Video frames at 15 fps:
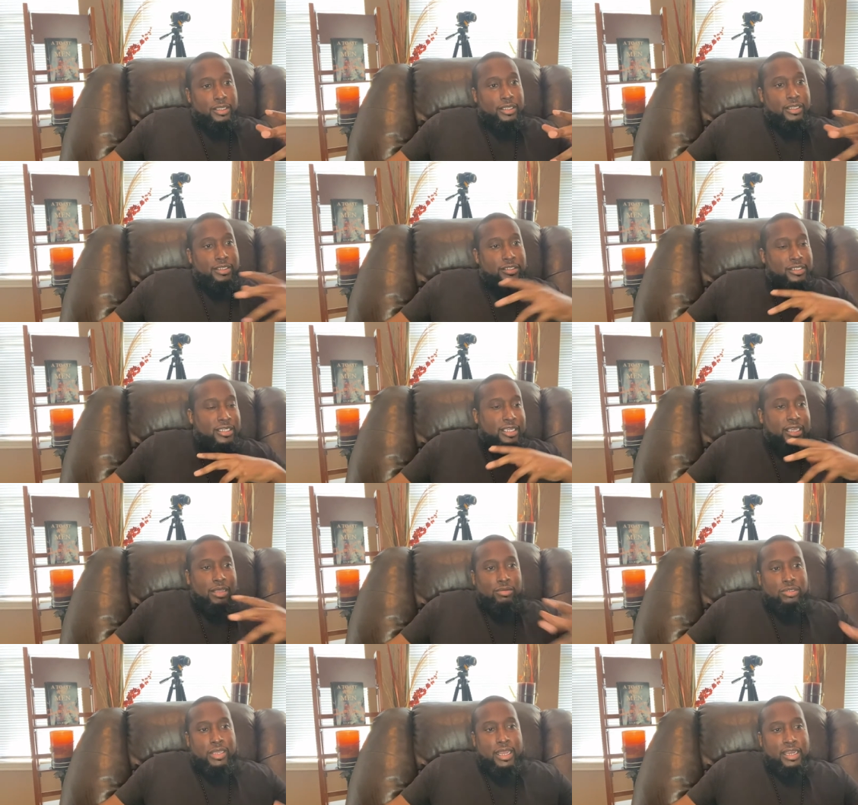And she
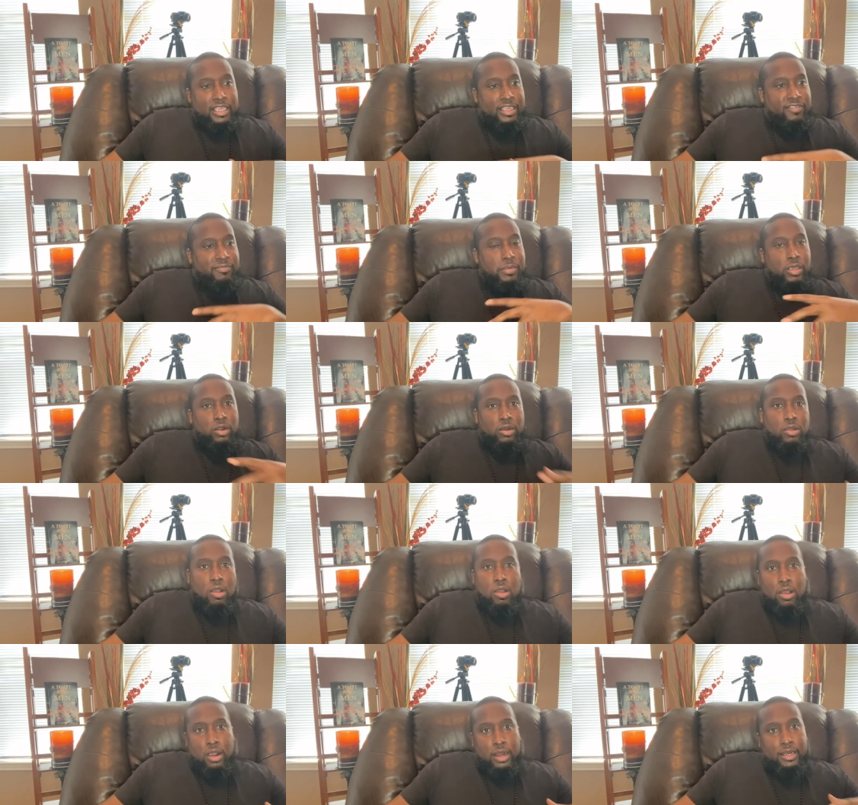kept trying to give me her
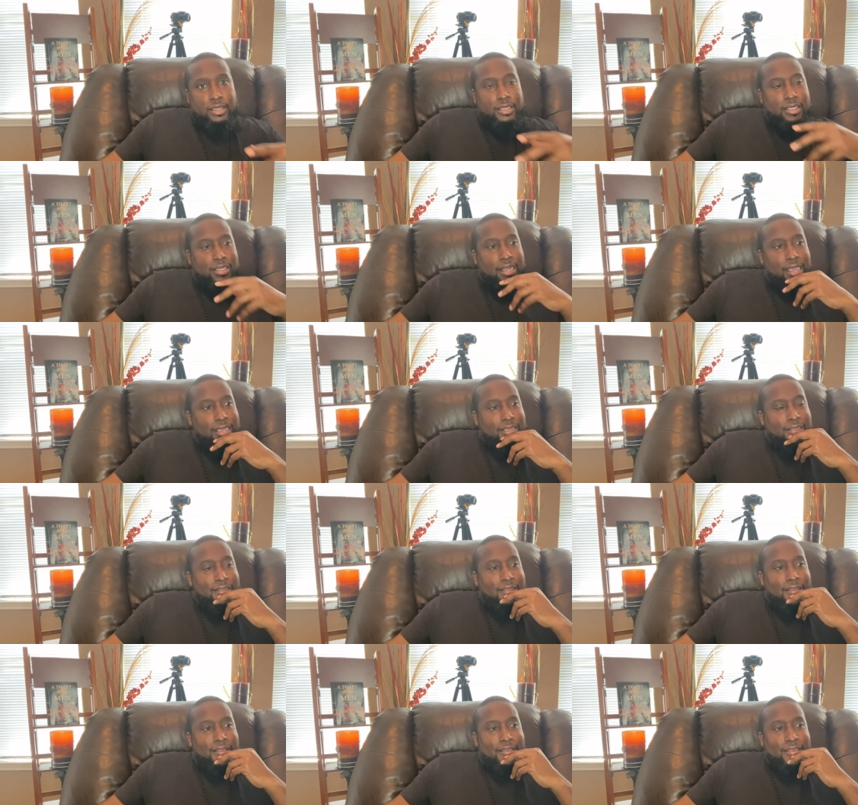card. Like,
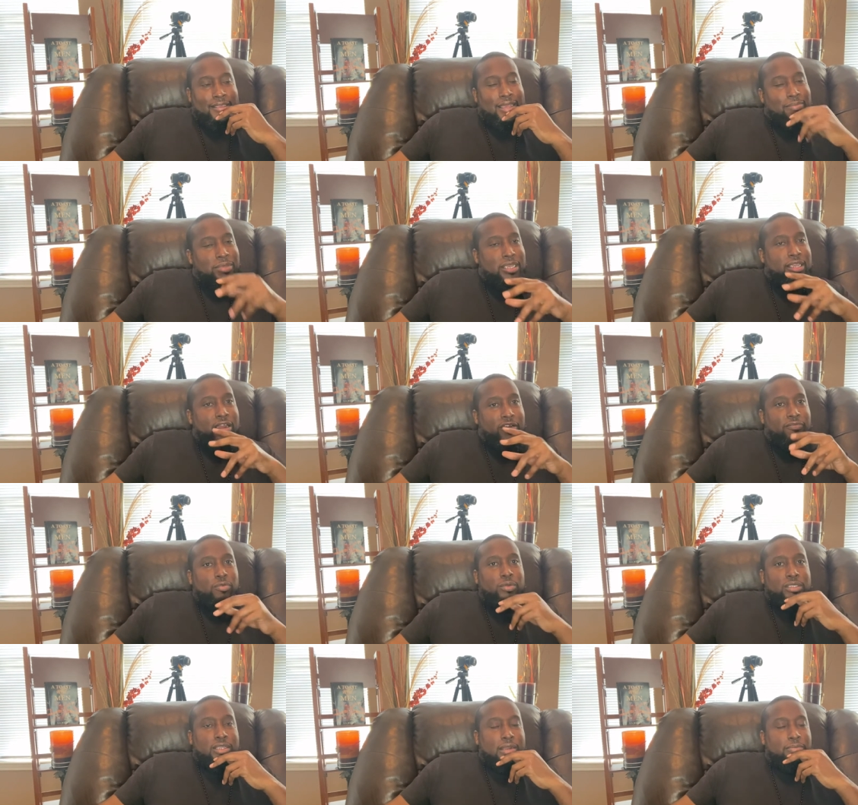you gotta be
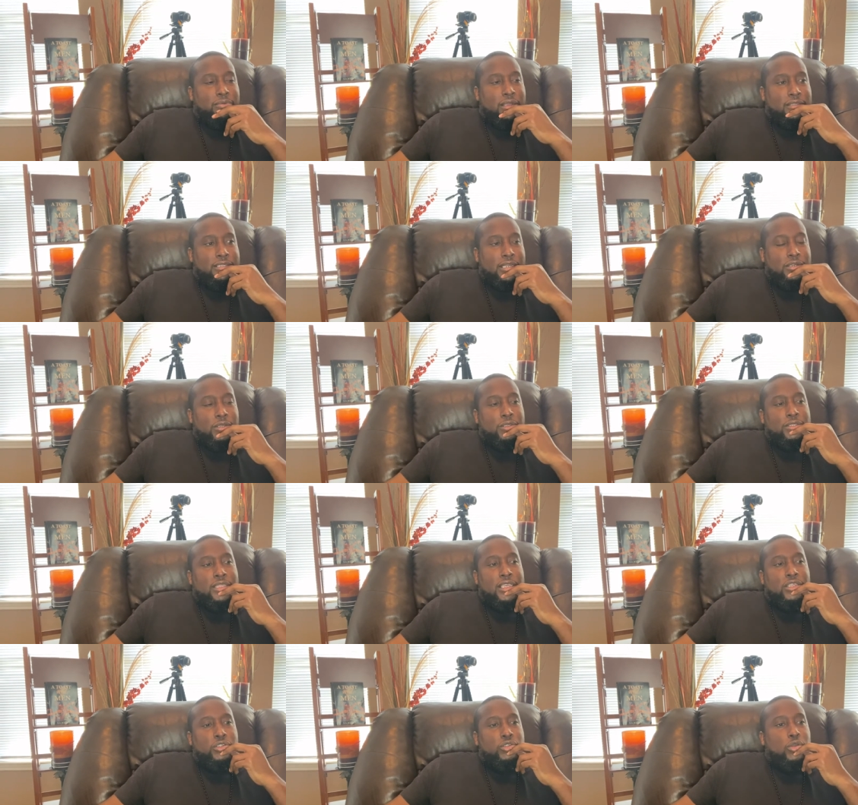careful with that, brothers. I know you
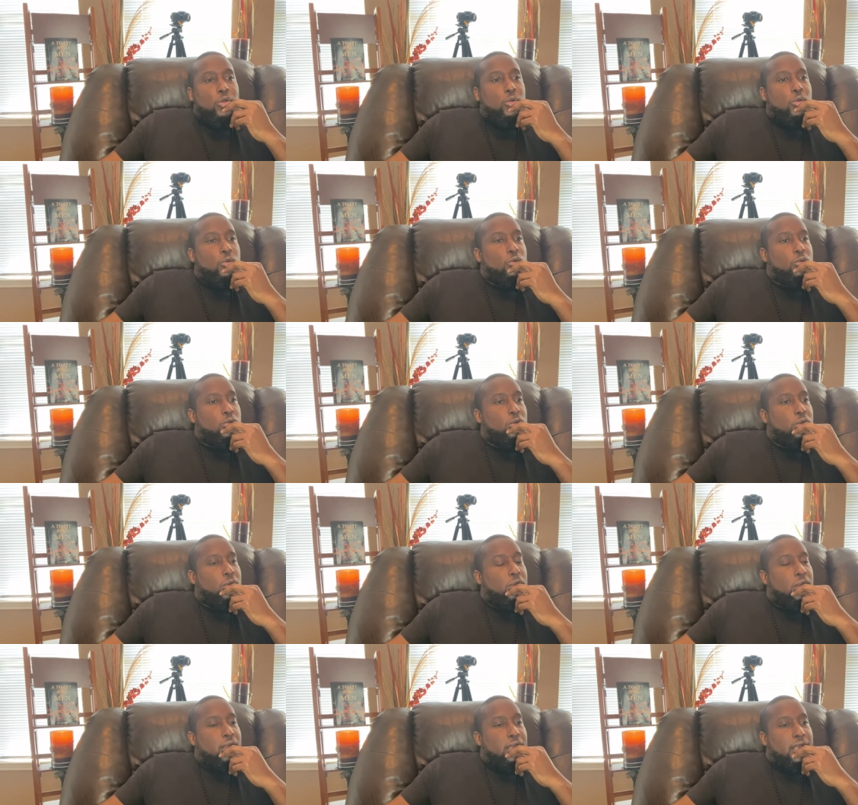think it's cool.
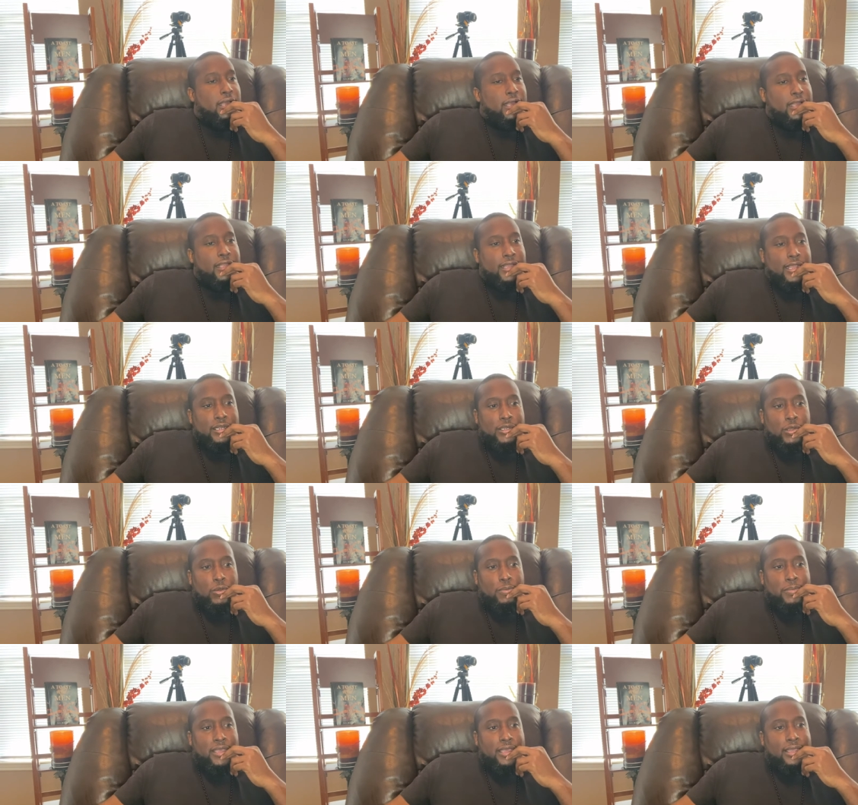I
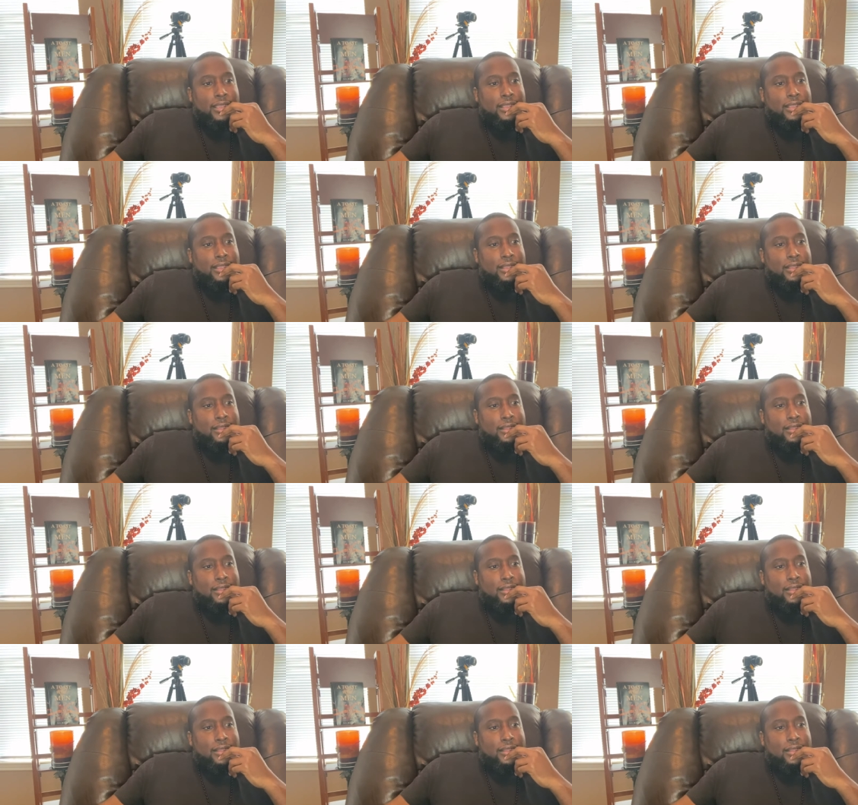know, man.